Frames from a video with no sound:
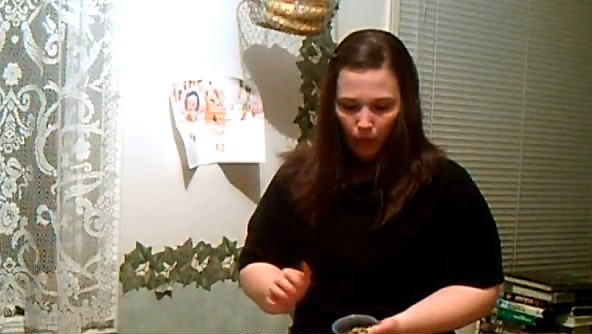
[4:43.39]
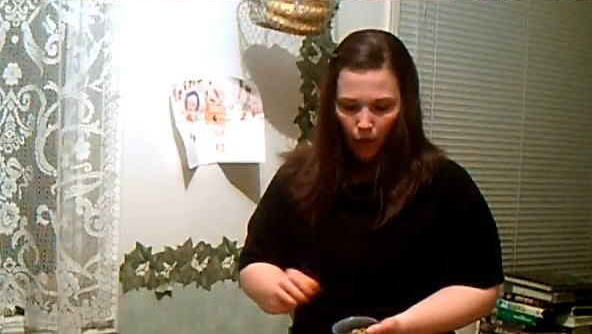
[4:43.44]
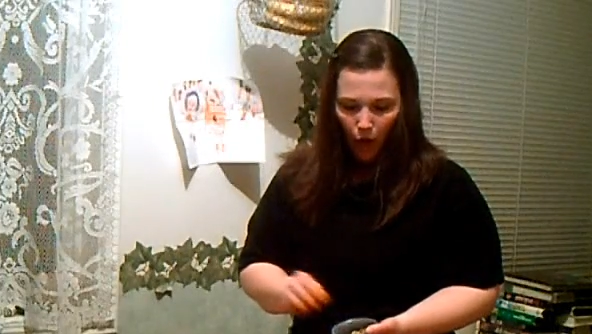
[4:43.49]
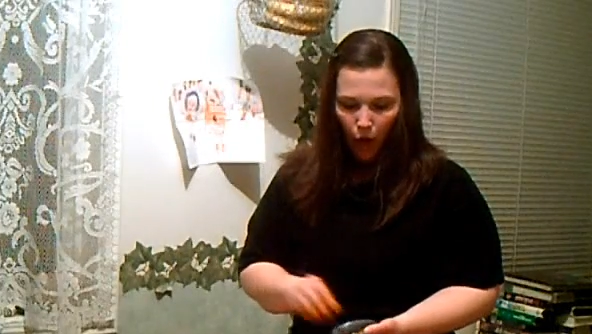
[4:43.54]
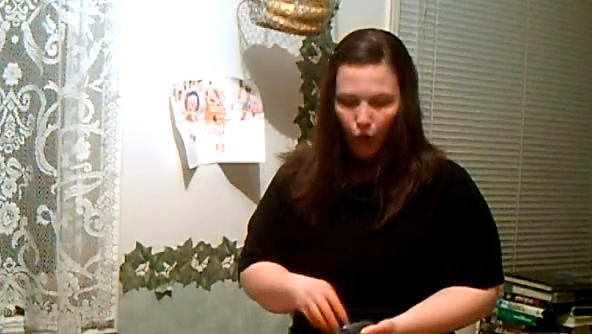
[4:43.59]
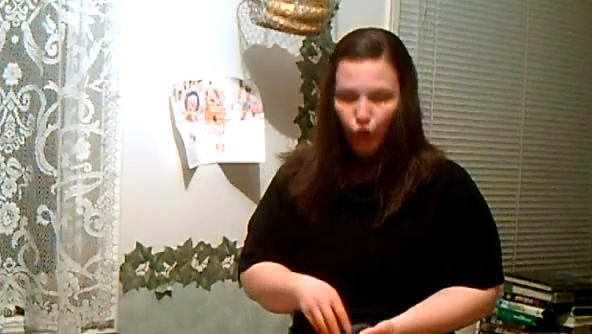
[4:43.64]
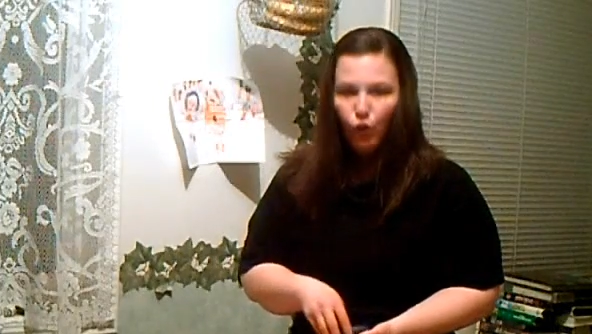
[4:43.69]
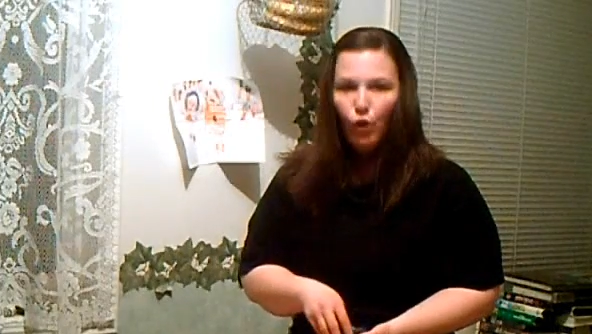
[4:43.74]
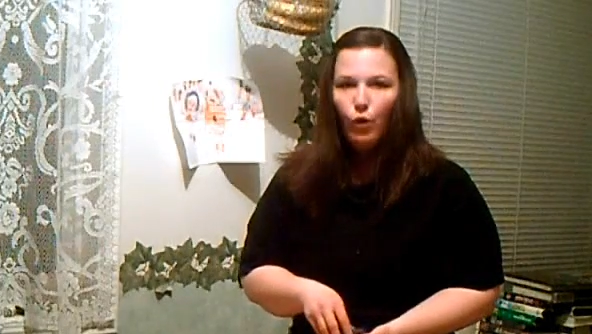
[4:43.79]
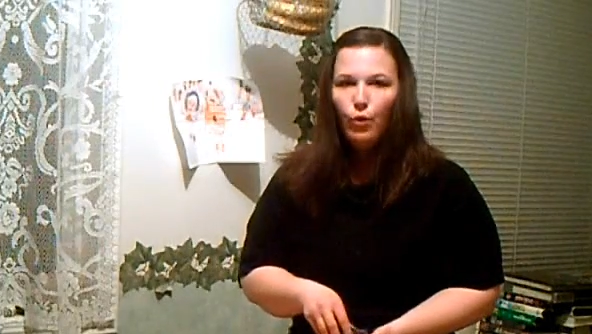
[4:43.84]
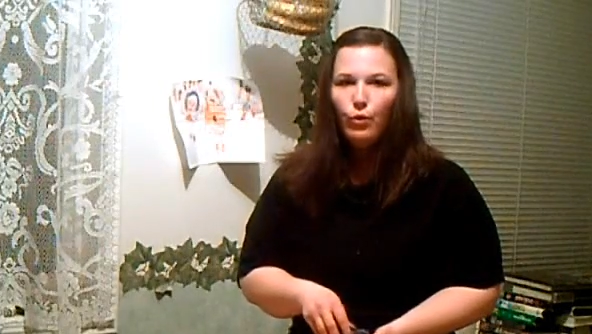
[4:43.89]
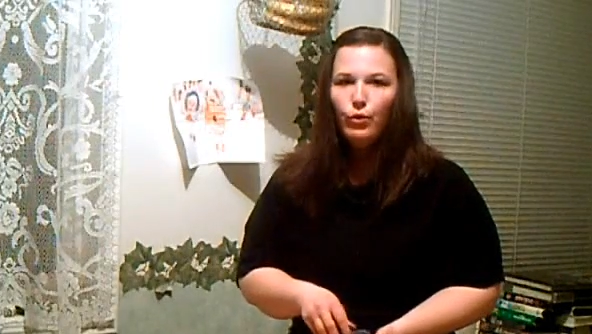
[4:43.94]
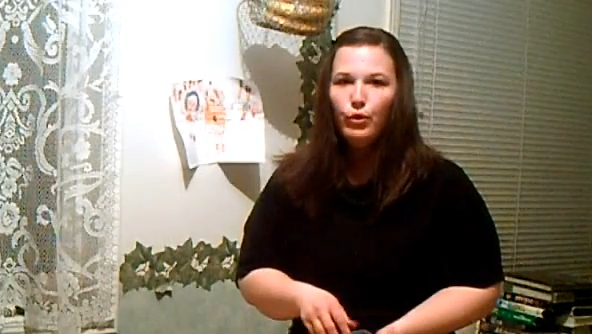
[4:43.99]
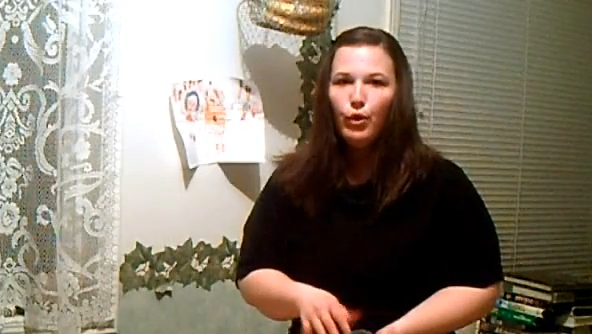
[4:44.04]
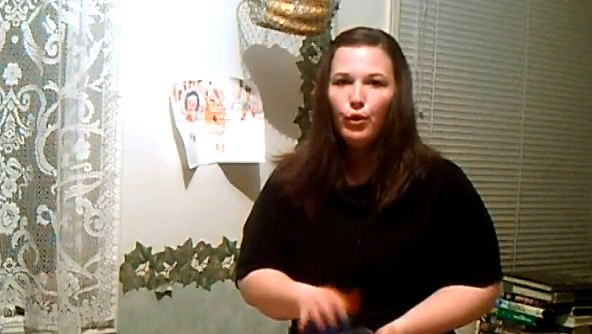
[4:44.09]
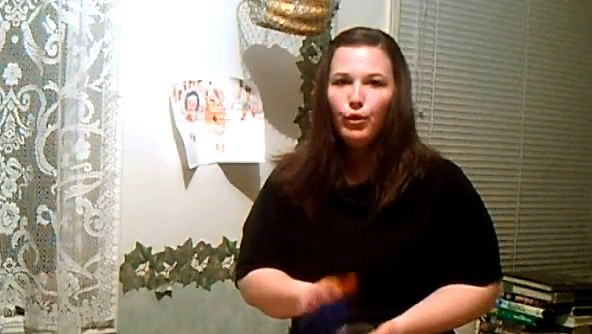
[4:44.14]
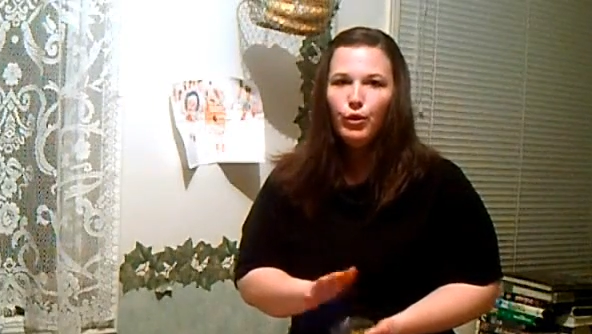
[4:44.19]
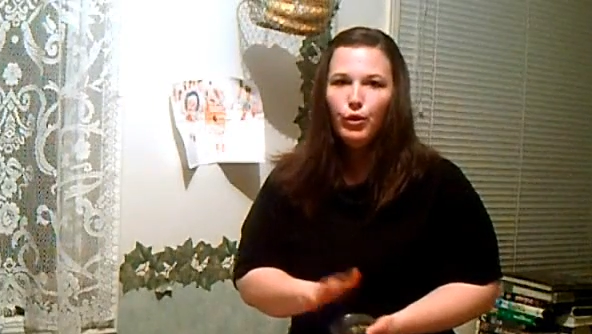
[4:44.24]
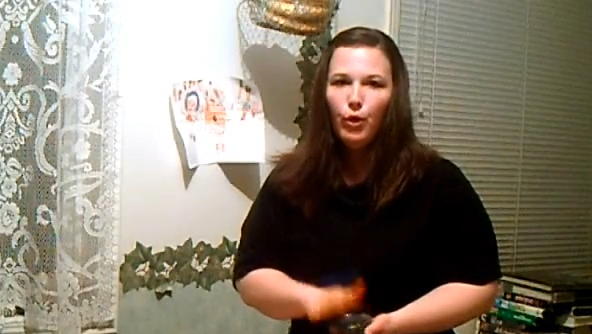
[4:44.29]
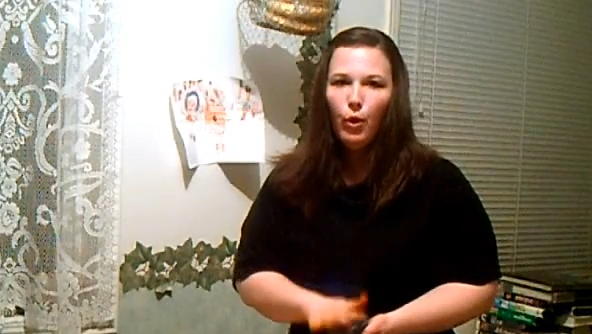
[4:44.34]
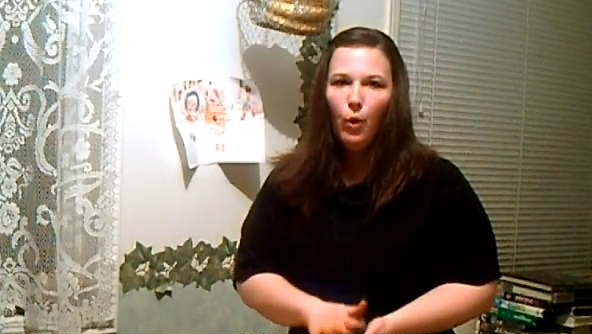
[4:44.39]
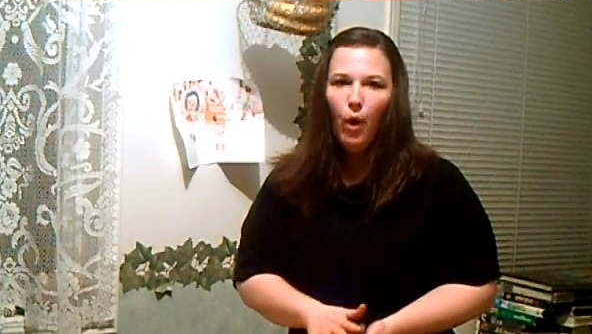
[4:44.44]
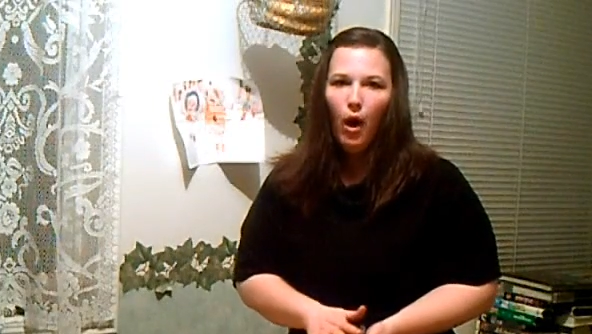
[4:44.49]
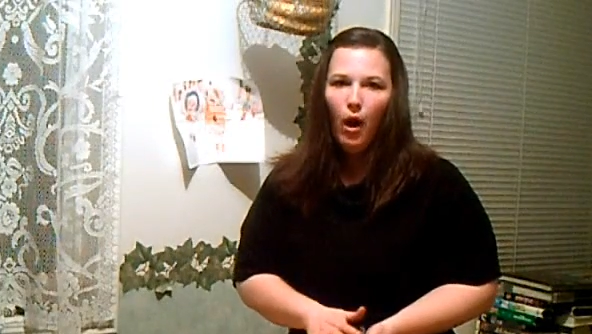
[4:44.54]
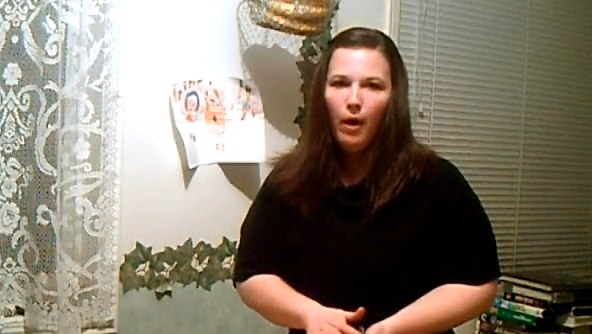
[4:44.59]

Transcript: in our nachos,